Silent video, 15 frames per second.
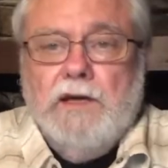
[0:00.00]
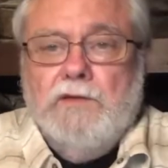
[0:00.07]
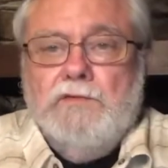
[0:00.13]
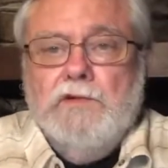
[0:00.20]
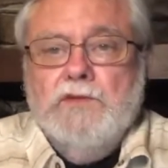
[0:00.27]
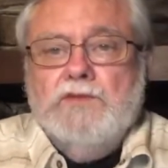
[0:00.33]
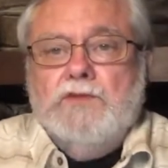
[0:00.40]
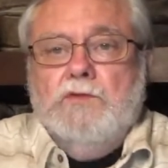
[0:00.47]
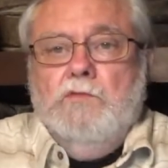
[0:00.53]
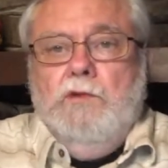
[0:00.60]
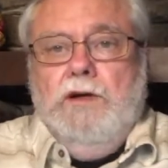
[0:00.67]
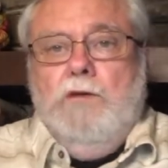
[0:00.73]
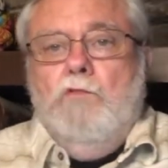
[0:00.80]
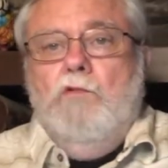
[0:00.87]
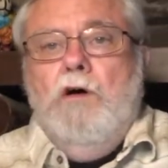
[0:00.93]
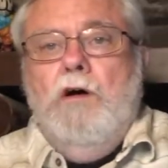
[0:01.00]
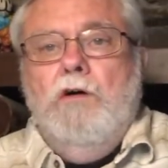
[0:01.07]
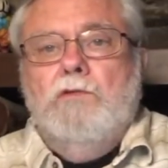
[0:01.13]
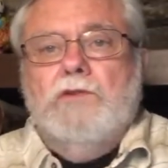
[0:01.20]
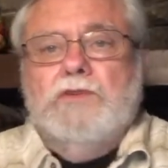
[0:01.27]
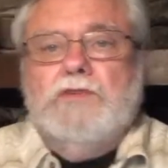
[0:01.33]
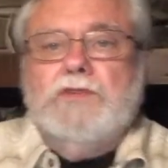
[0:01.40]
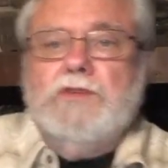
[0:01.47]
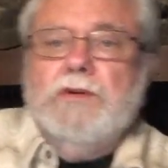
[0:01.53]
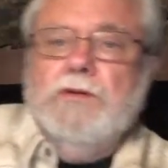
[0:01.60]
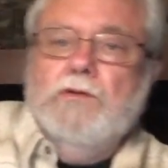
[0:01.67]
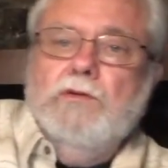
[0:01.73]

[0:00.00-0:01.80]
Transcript: First, when a walrus